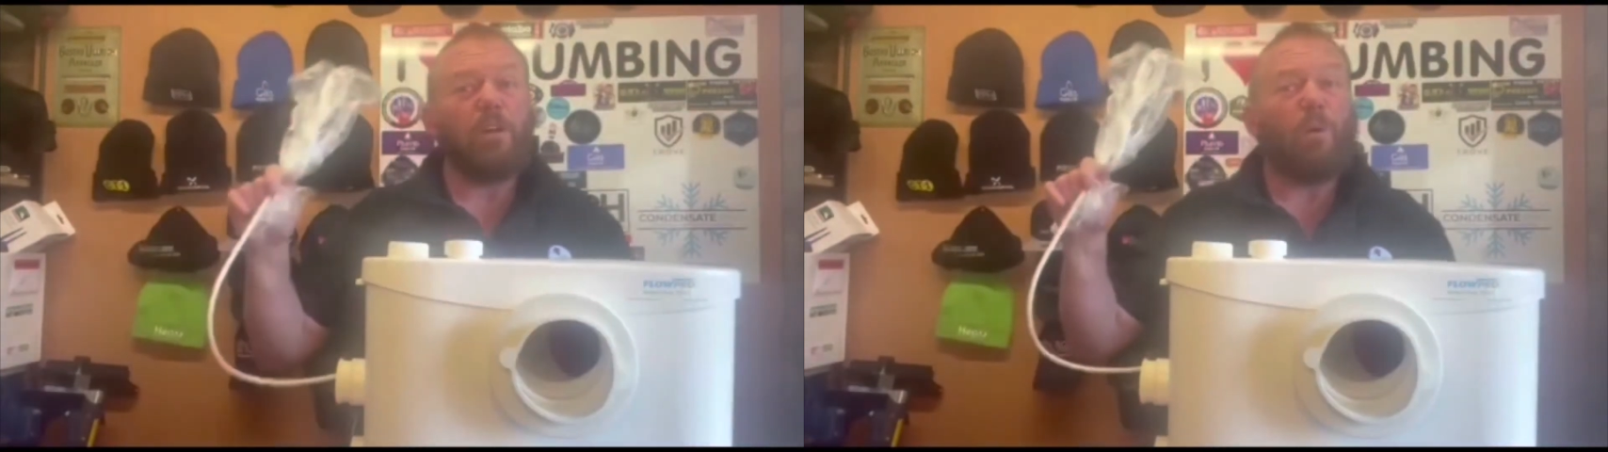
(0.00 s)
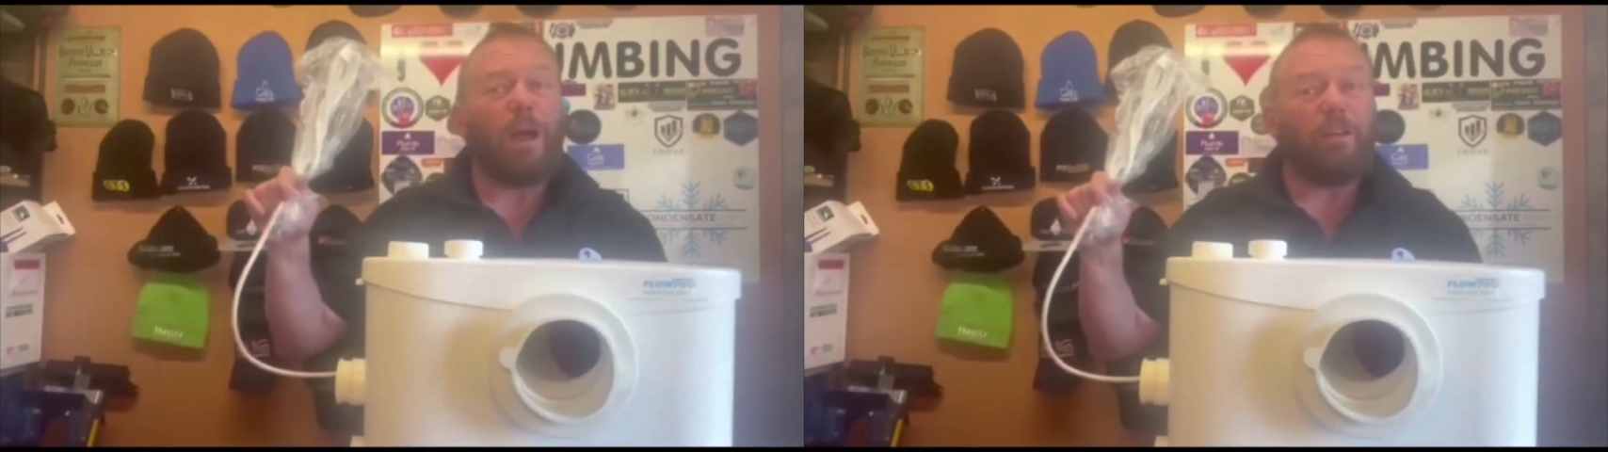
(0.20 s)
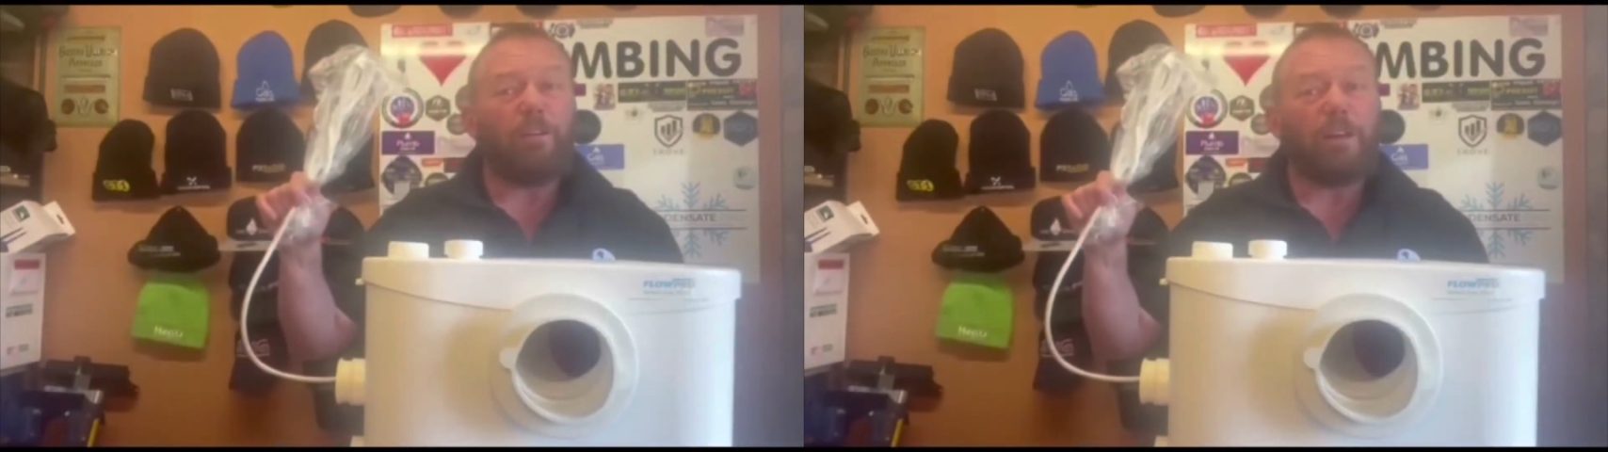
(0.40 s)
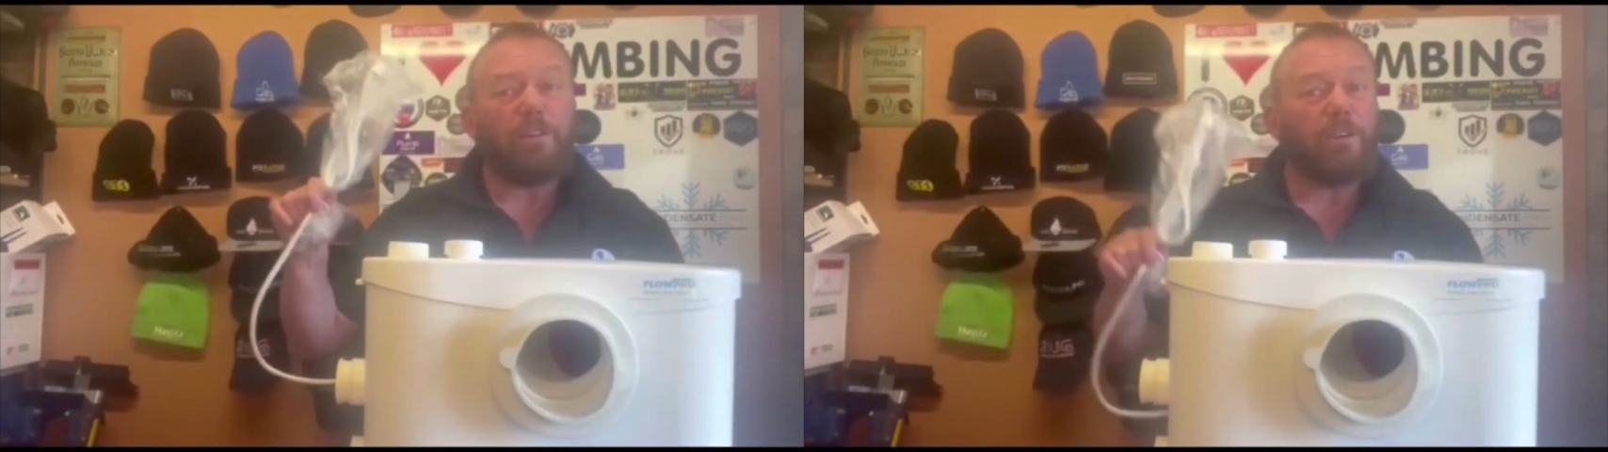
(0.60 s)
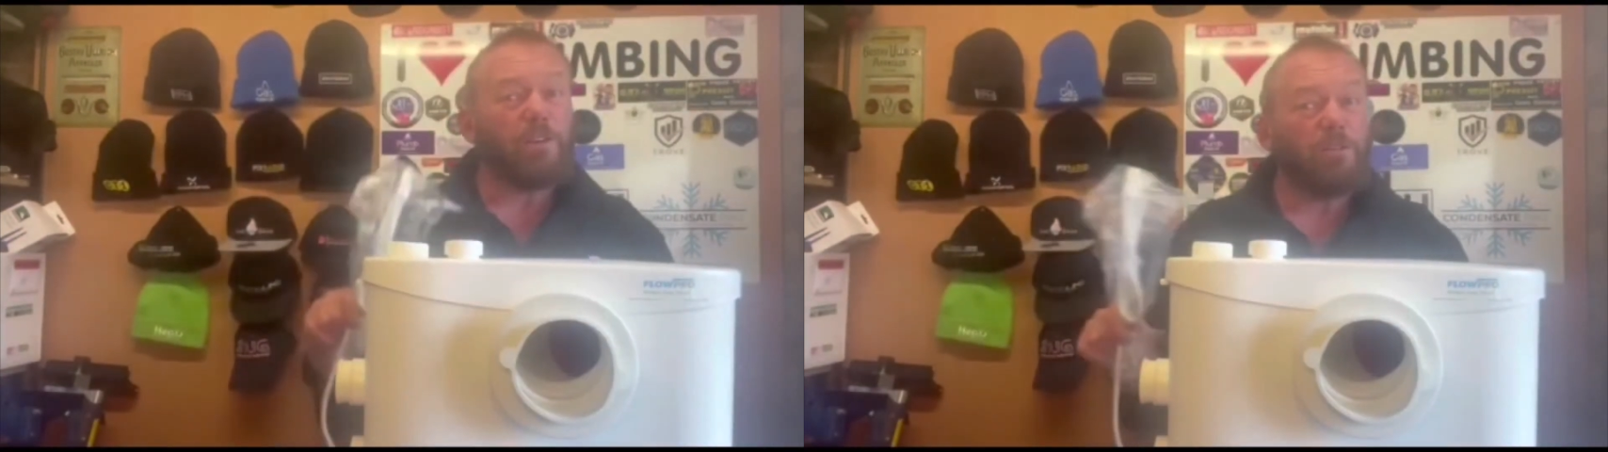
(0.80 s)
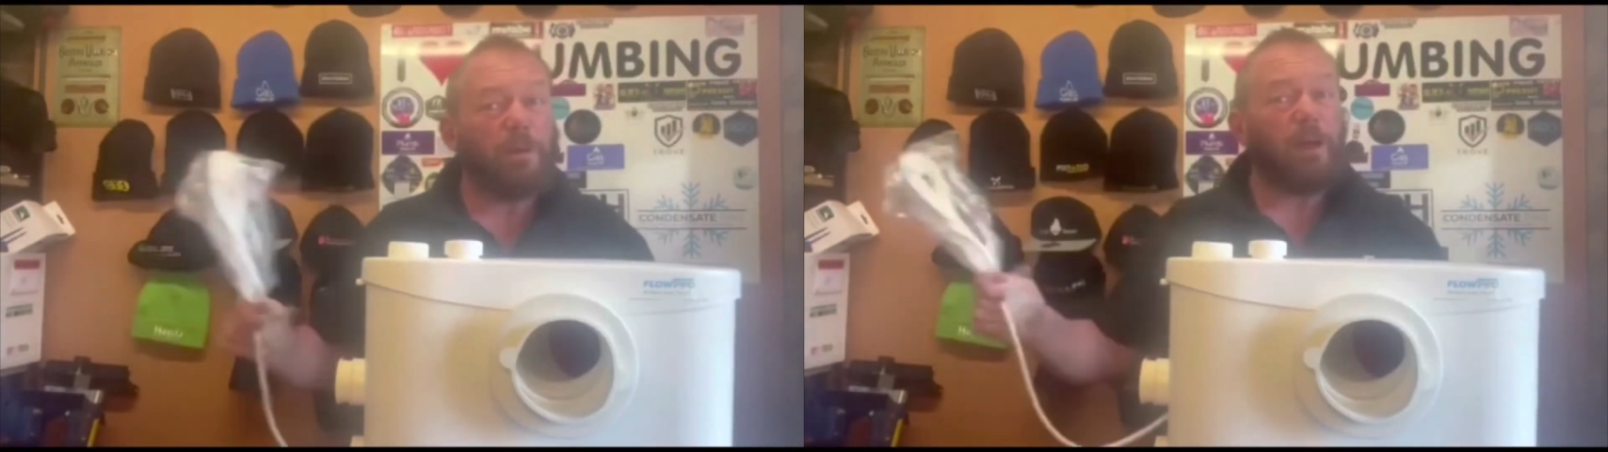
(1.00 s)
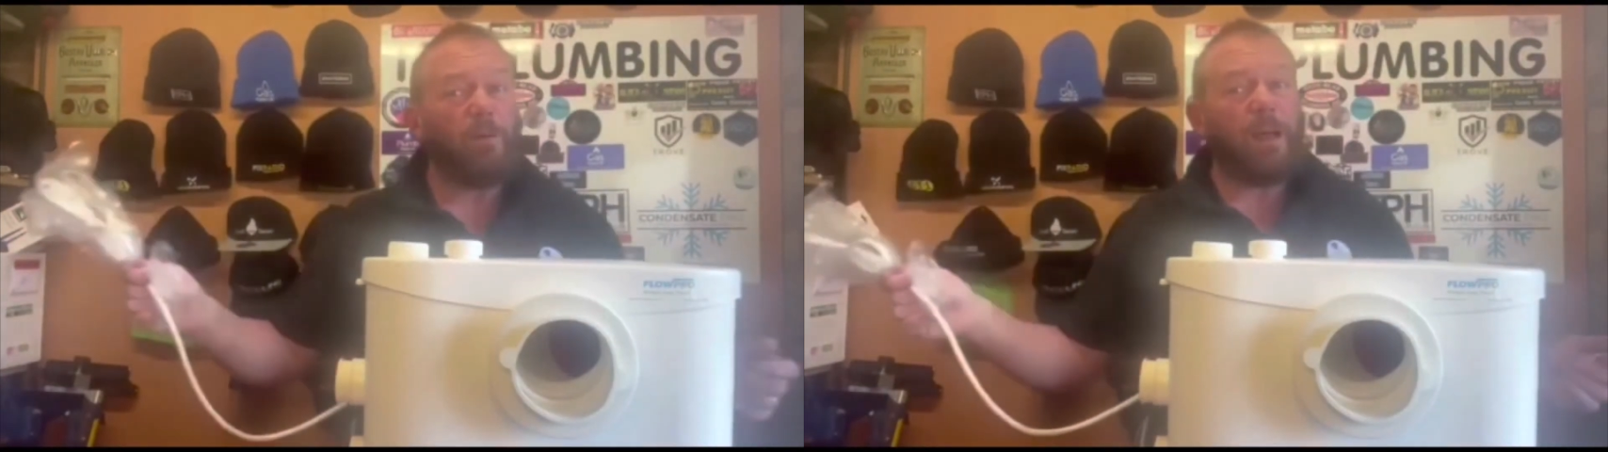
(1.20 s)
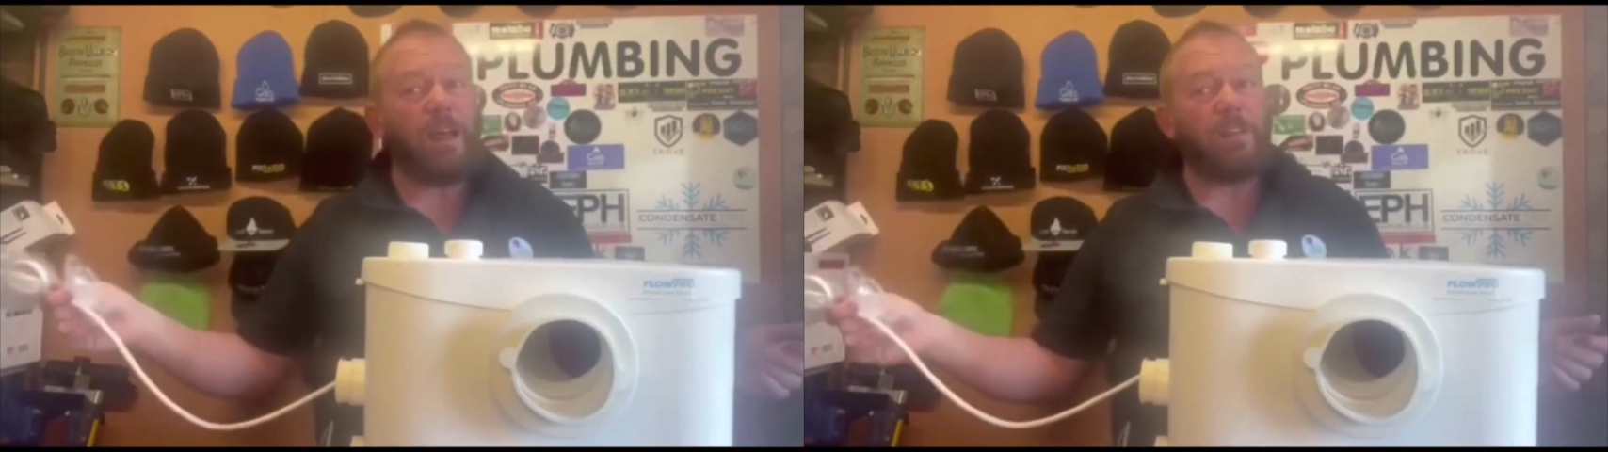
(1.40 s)
wire on it, so it doesn't matter
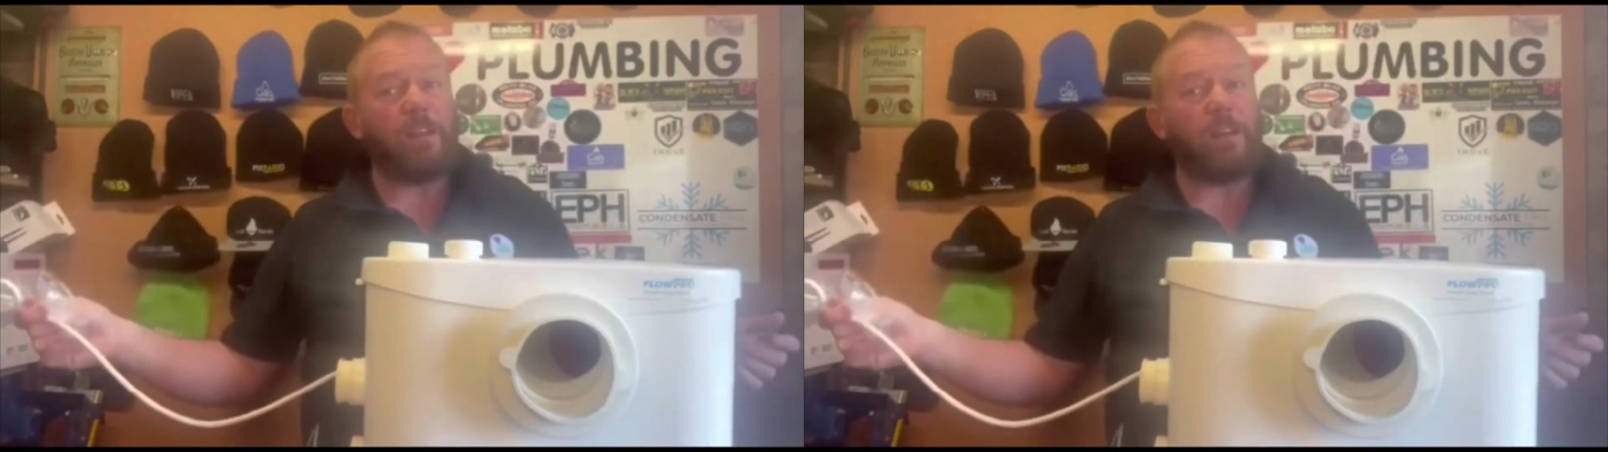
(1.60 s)
where the